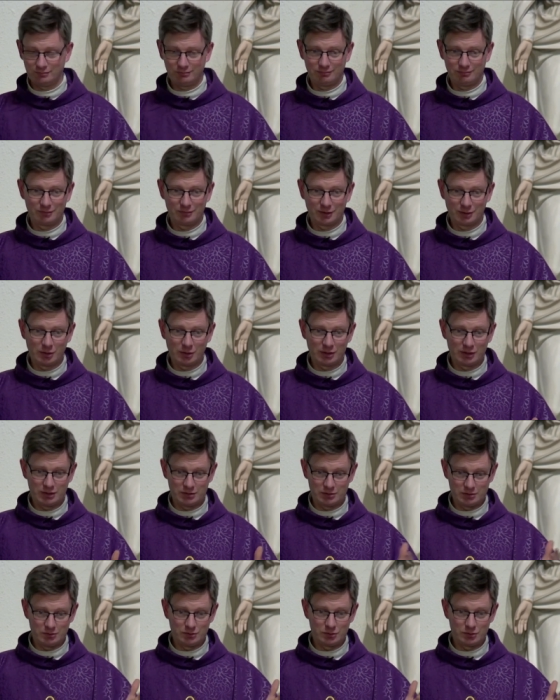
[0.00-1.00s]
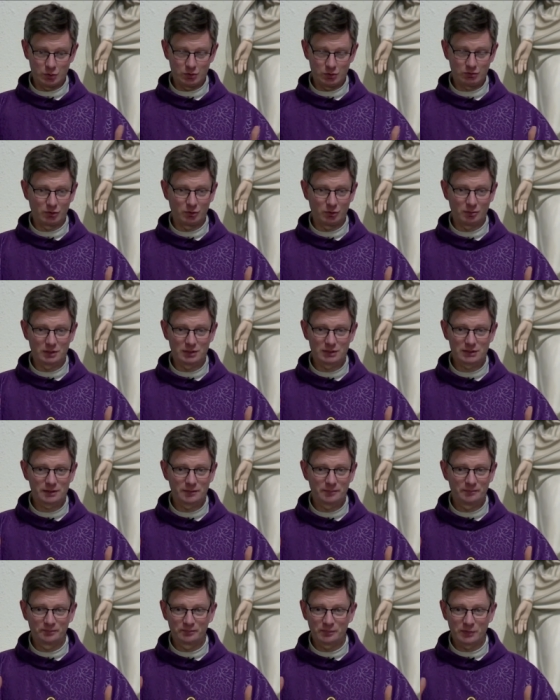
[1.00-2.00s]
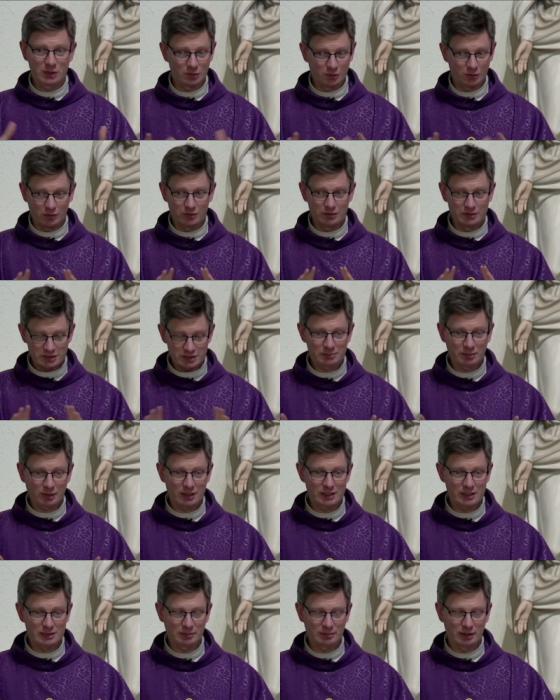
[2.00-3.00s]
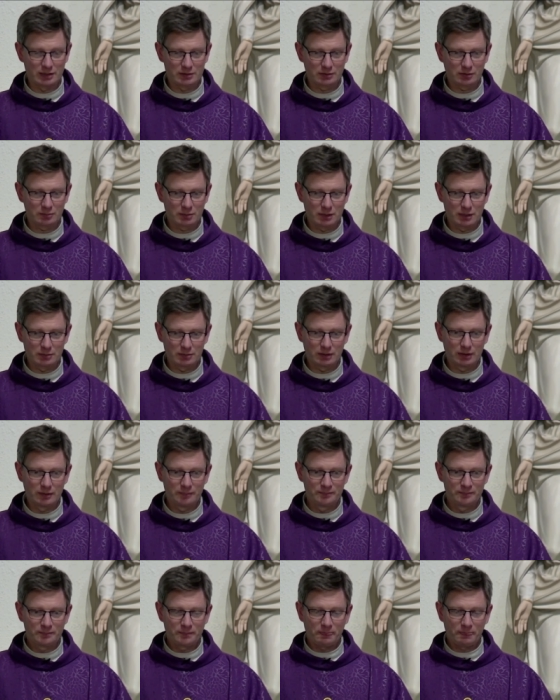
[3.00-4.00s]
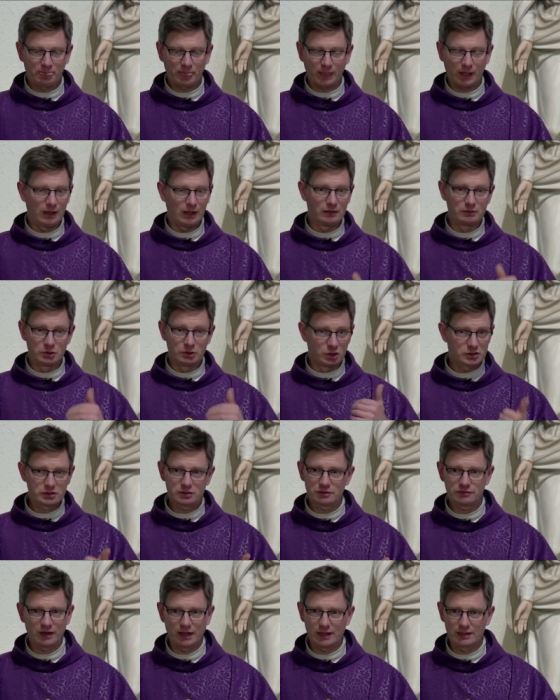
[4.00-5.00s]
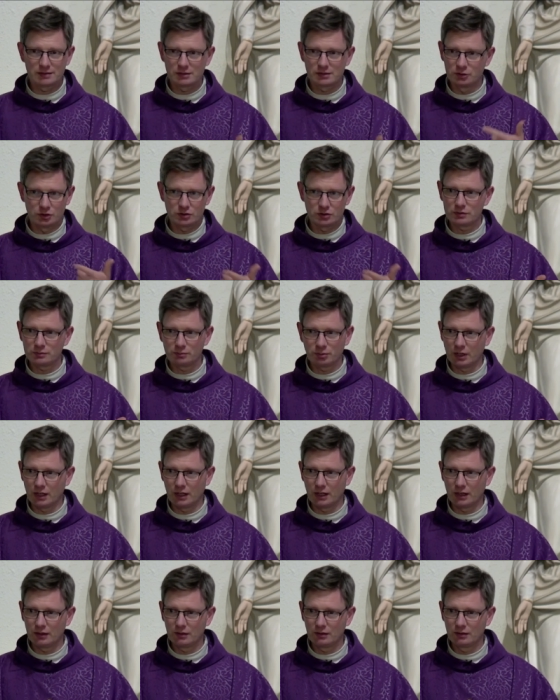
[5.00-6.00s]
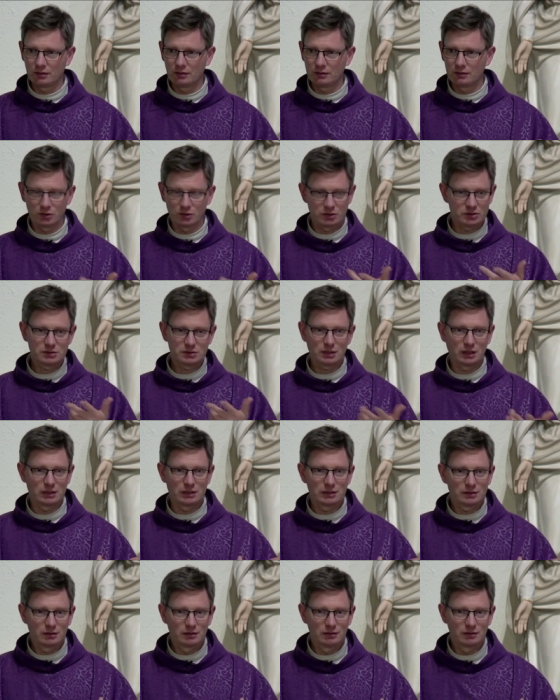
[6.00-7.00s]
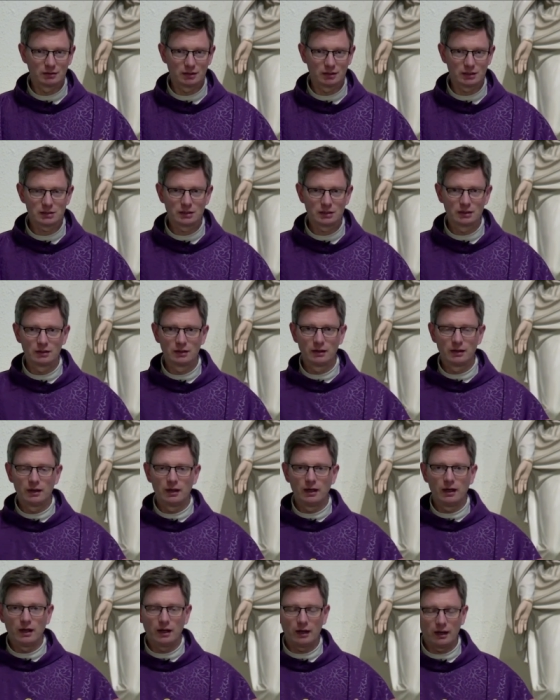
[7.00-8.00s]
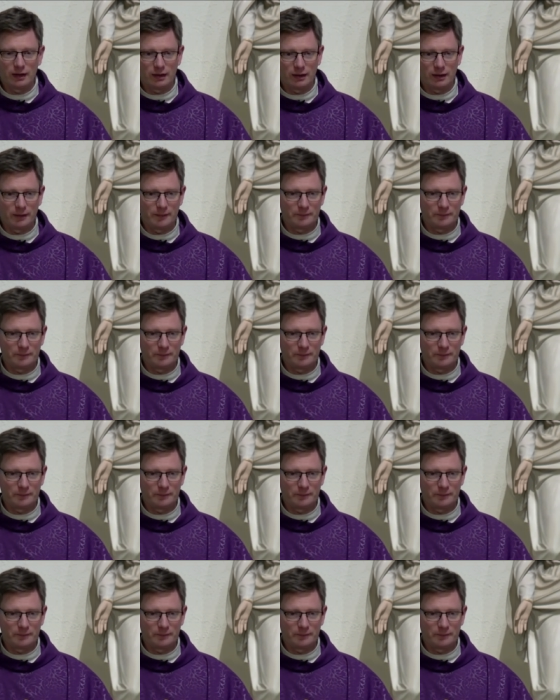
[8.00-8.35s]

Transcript: the money to, to the Romans, you know, despised by his own people, uh, doesn't fast, doesn't pray, doesn't tithe, right? Uh,